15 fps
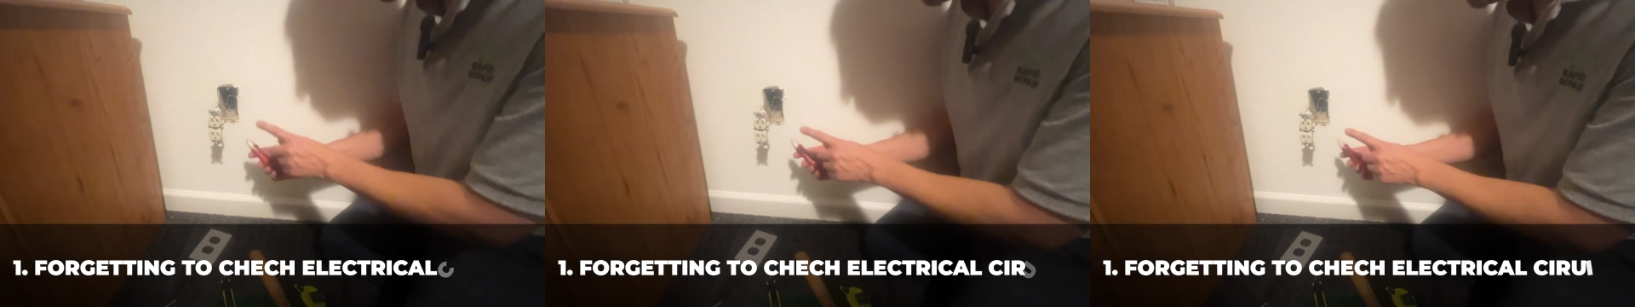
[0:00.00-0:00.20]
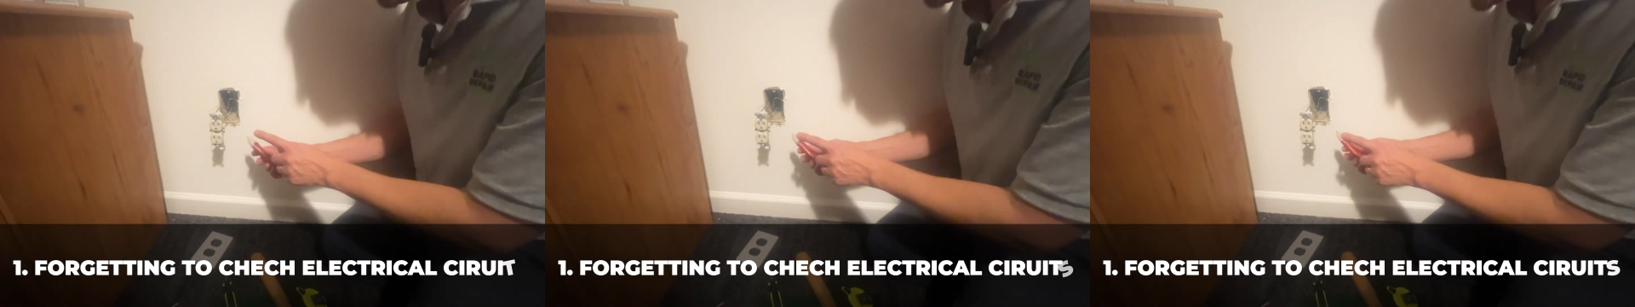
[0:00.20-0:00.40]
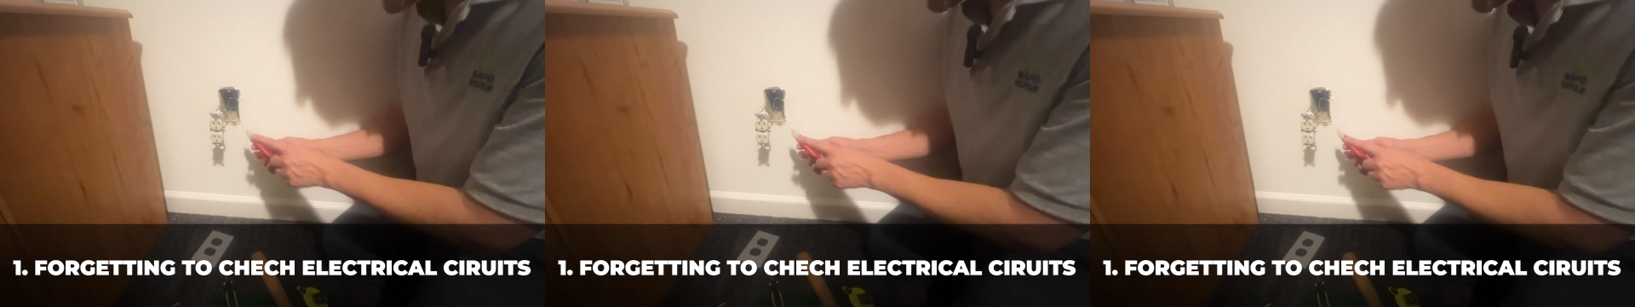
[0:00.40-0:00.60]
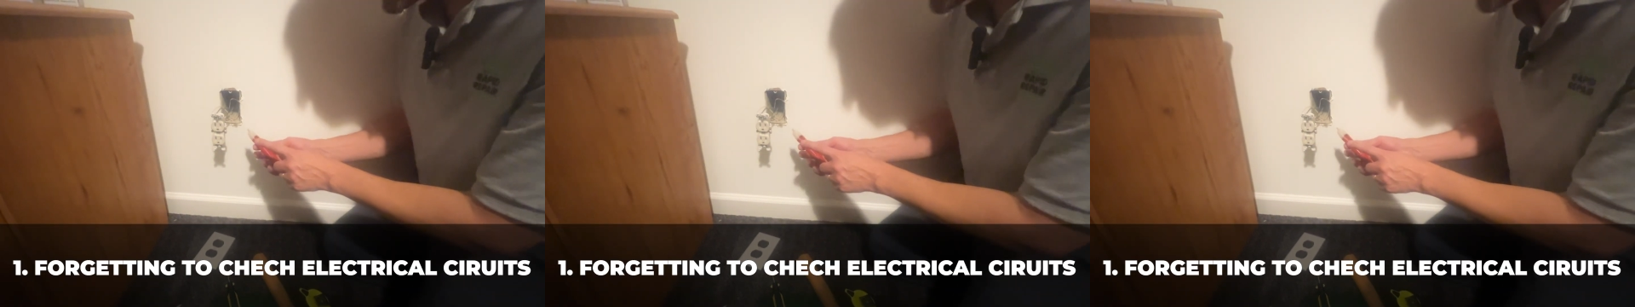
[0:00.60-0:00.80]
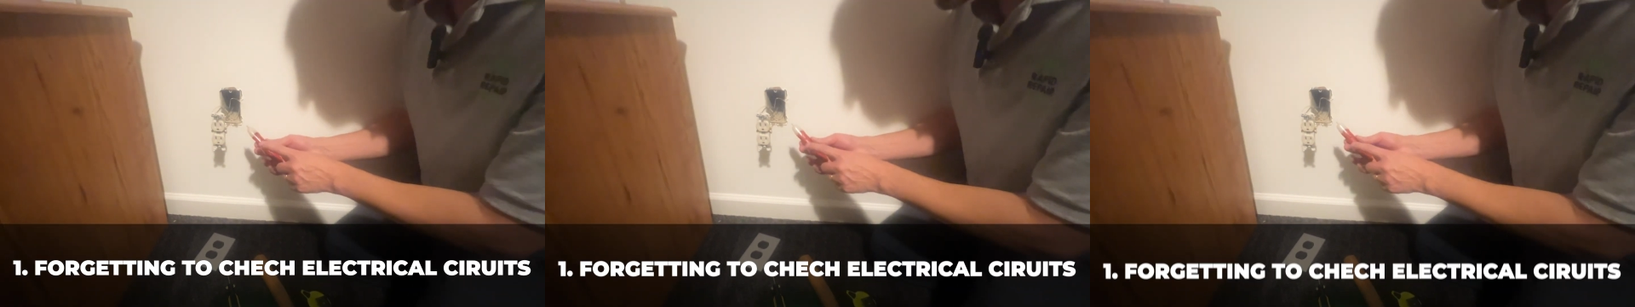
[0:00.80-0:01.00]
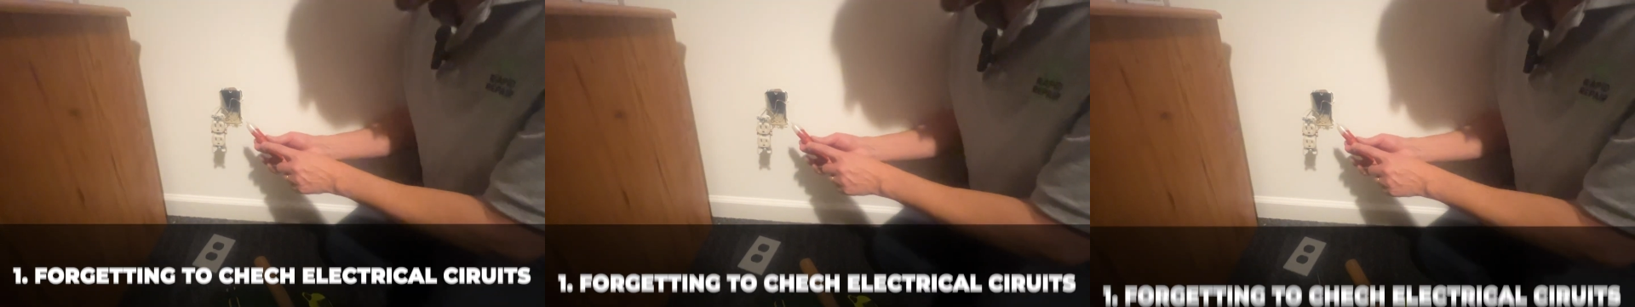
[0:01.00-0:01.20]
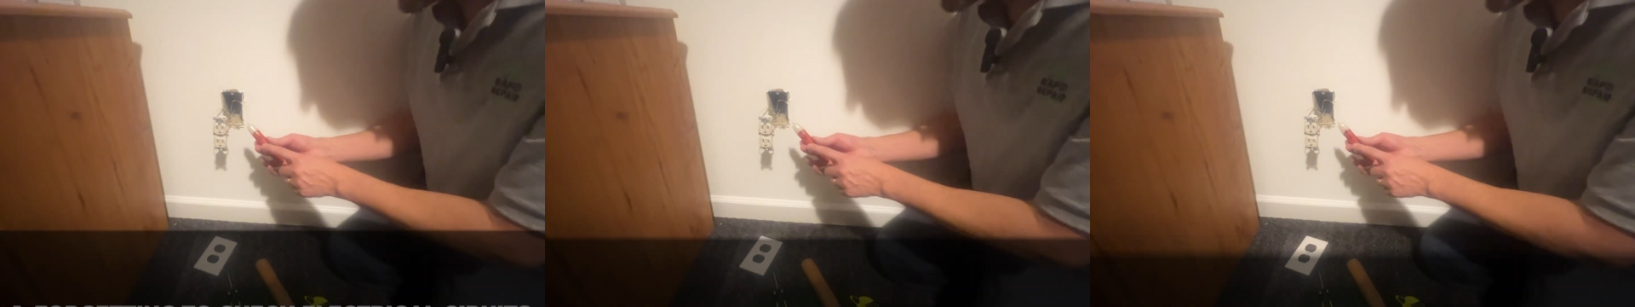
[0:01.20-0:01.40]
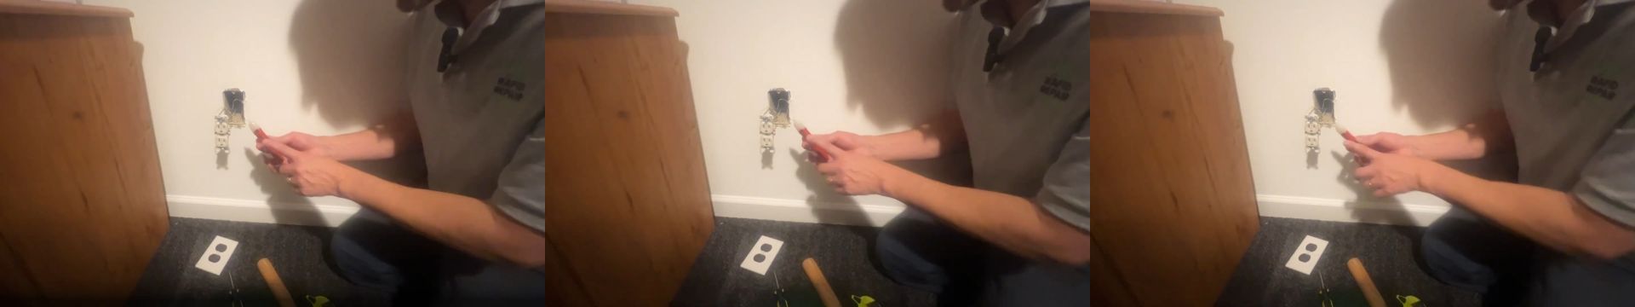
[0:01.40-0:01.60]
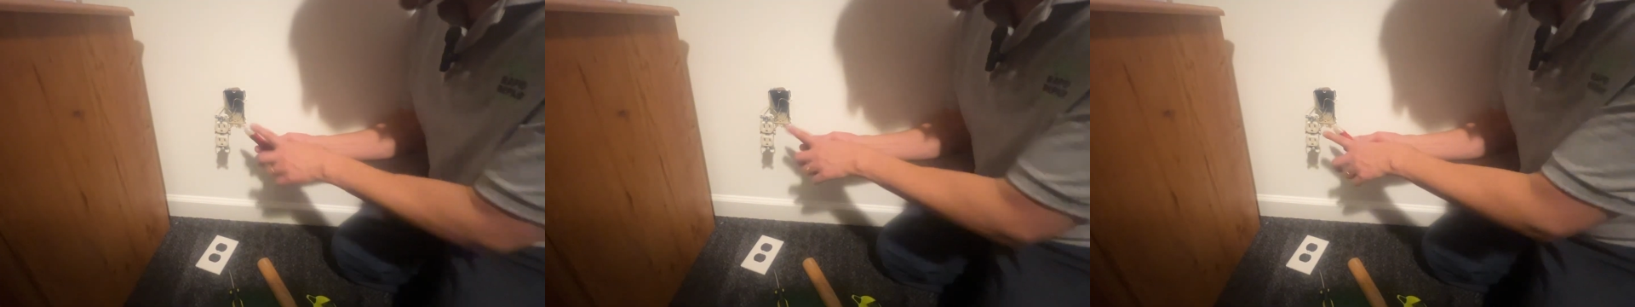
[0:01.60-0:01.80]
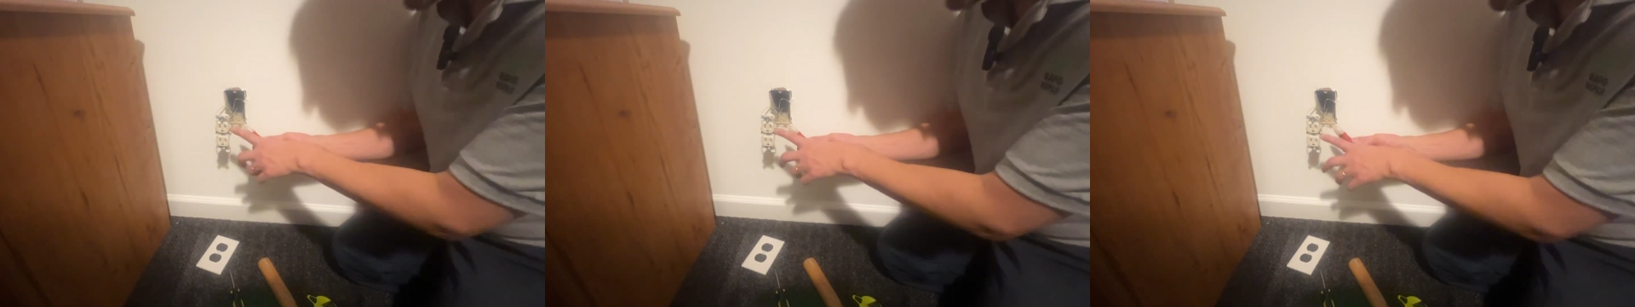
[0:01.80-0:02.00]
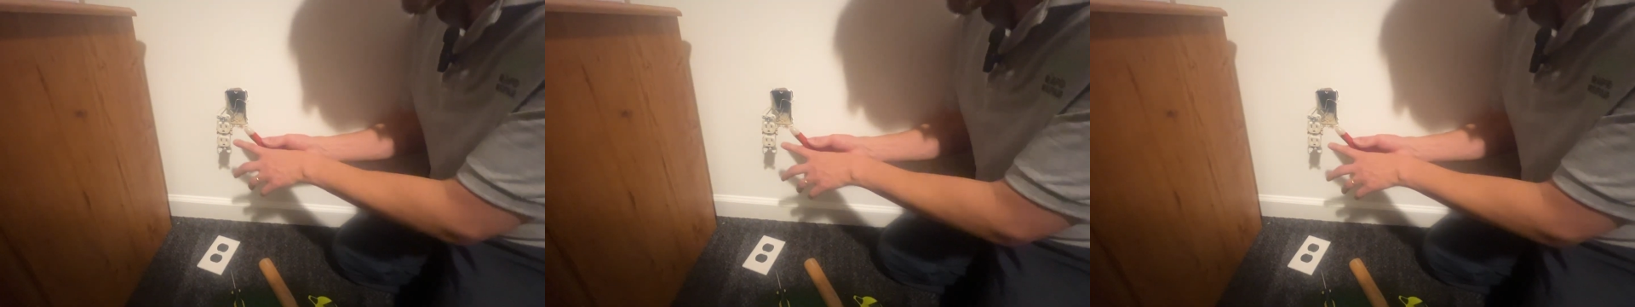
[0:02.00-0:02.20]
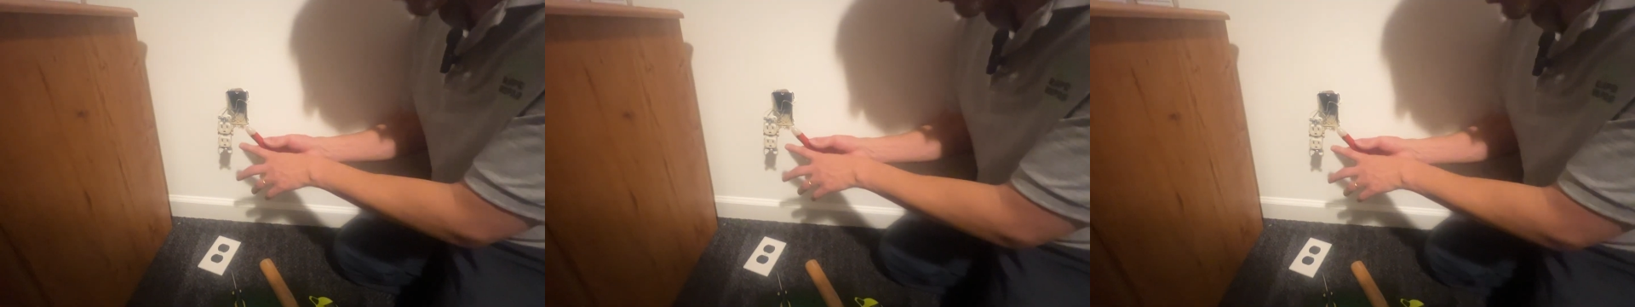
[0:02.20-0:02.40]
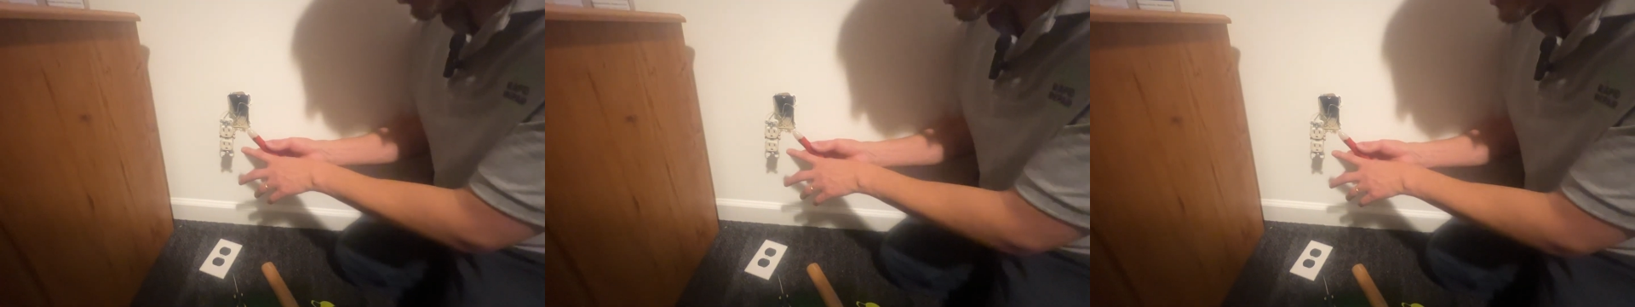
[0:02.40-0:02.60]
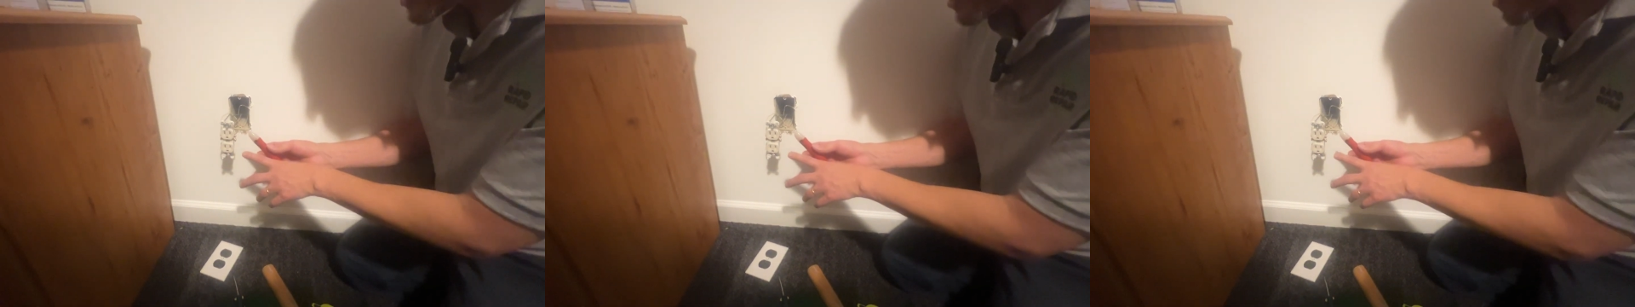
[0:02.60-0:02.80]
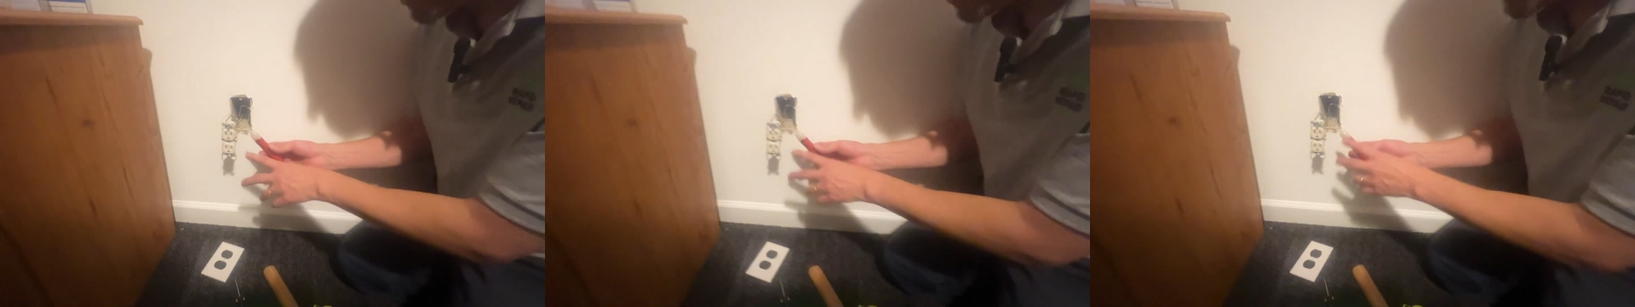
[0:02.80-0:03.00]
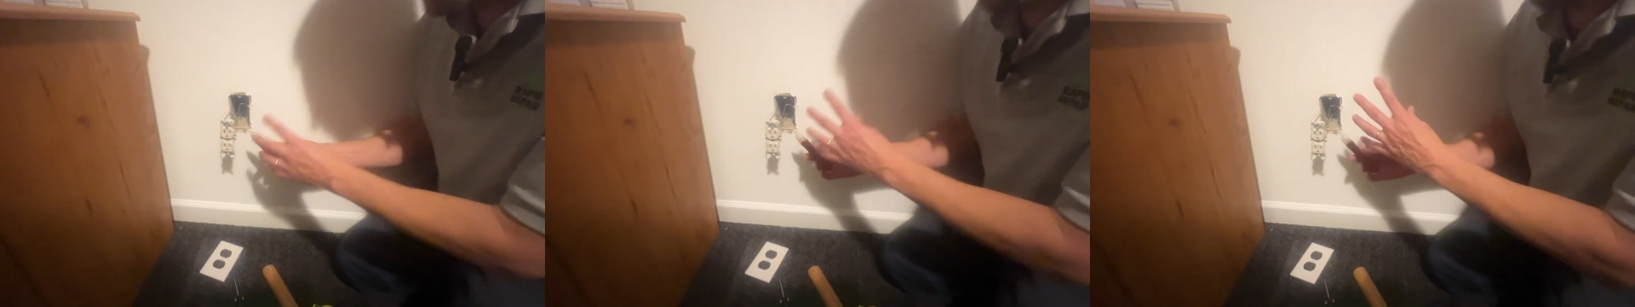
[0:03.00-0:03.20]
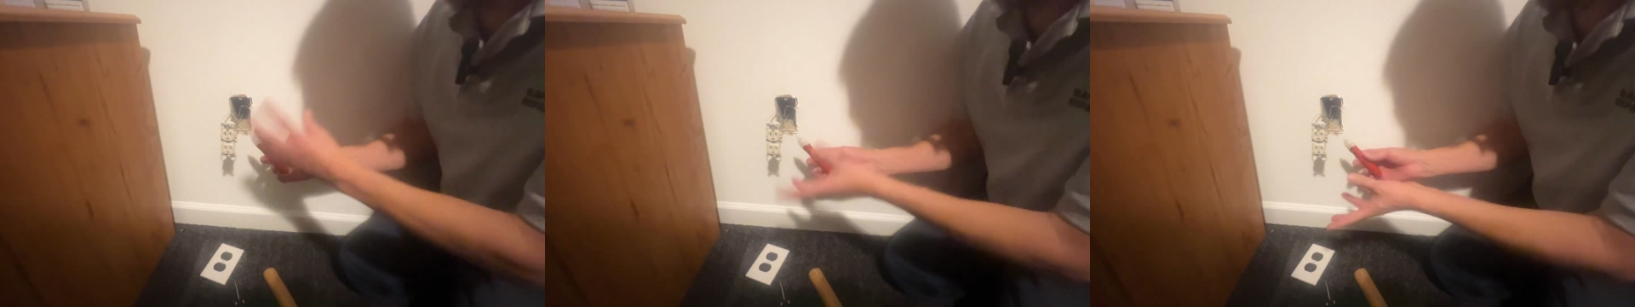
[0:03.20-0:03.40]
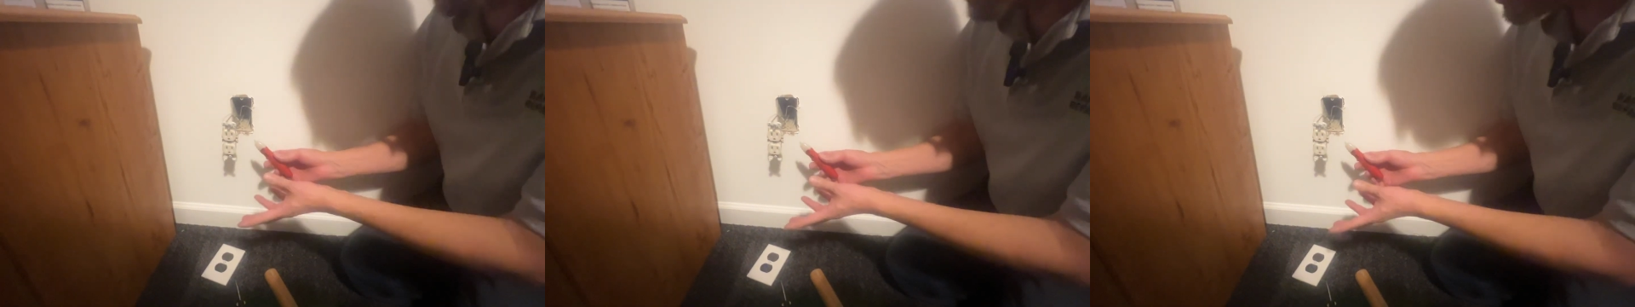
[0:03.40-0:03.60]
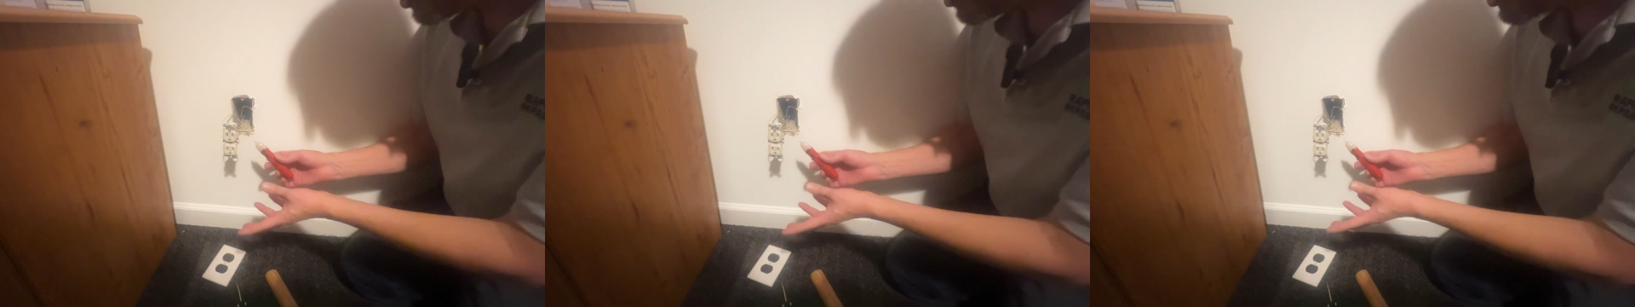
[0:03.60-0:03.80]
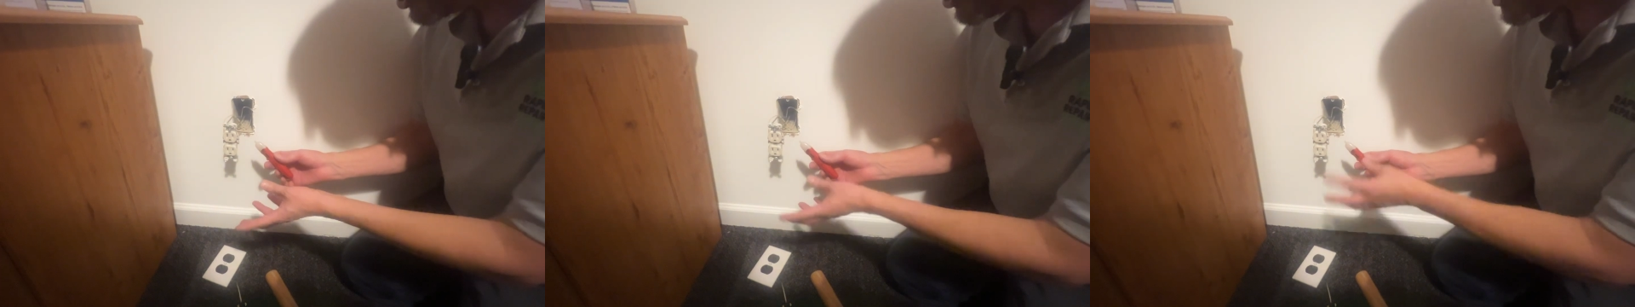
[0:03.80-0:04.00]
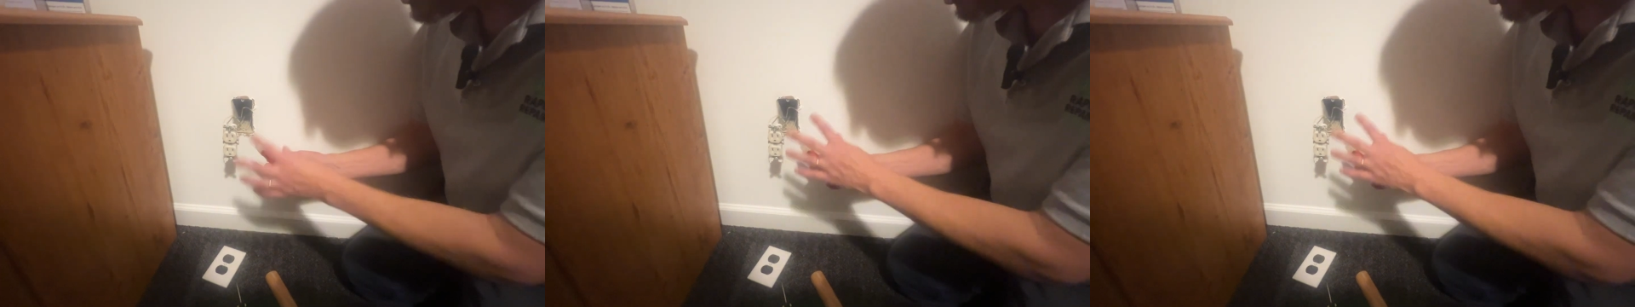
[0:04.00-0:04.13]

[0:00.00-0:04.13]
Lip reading: [unreadable: no face in view]